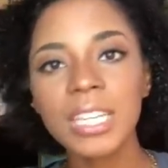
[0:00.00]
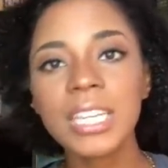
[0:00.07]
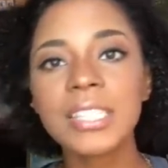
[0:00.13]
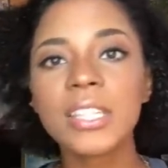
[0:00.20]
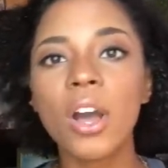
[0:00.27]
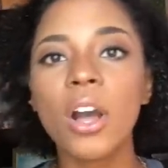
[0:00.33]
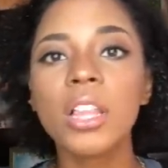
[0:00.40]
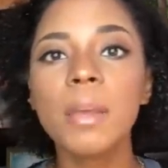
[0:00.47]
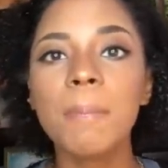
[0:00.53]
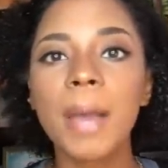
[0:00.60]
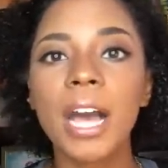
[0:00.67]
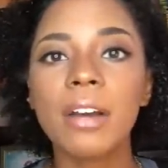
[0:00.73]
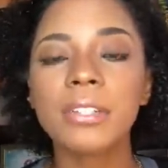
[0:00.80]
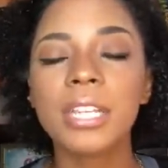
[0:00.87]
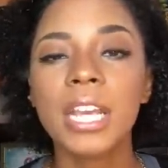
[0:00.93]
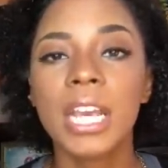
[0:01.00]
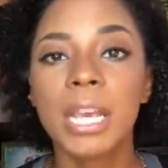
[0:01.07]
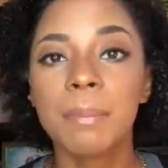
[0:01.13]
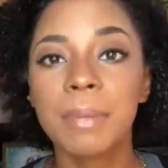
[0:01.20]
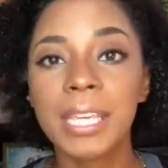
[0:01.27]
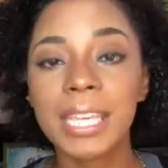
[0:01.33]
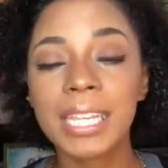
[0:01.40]
it's all about
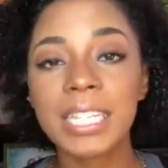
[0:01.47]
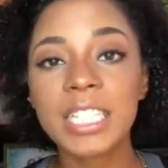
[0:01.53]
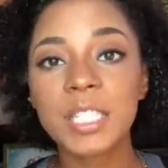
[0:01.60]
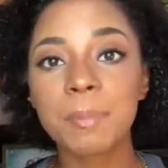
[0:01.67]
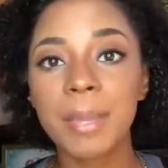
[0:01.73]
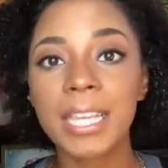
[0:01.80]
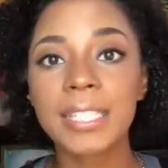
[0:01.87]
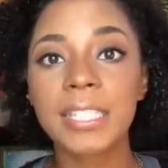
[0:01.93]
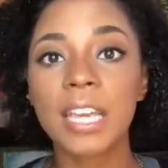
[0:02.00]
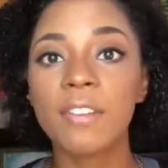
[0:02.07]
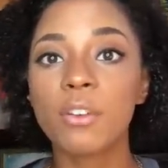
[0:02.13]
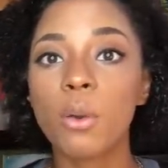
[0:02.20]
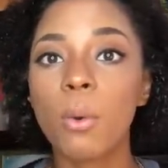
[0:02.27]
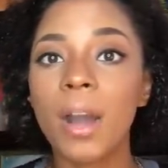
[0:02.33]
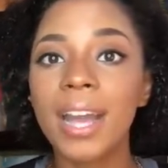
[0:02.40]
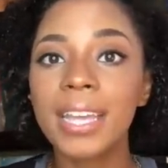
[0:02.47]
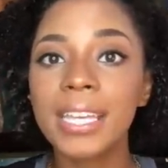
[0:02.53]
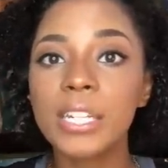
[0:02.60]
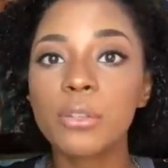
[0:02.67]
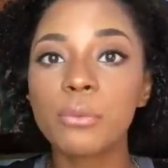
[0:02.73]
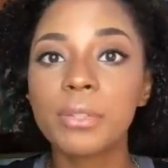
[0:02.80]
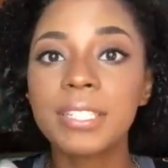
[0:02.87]
being in a space of
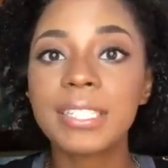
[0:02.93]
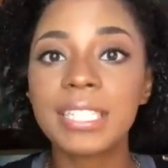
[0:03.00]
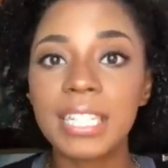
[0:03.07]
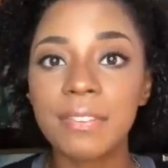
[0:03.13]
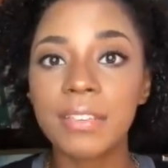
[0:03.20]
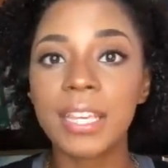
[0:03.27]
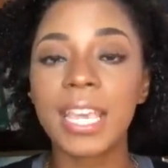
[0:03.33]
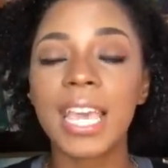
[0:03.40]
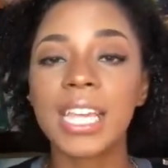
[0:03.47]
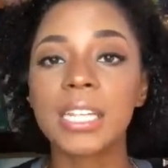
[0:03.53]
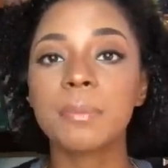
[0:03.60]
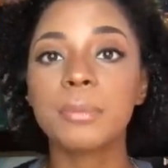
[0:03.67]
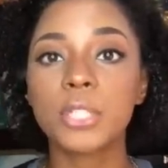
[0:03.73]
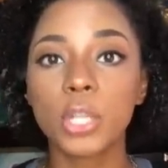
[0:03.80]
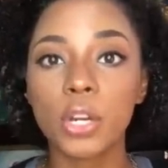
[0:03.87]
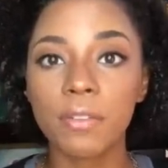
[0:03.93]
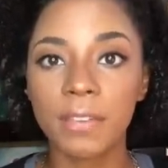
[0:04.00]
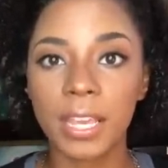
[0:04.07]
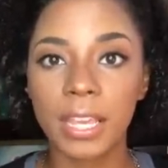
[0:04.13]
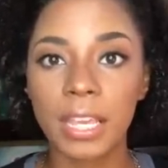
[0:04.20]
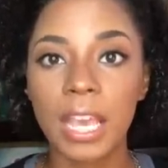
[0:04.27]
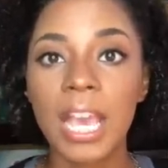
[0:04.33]
quiet, receiving, and
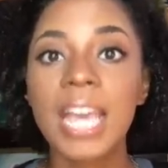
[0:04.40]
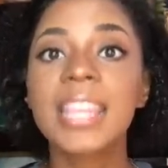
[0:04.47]
observing.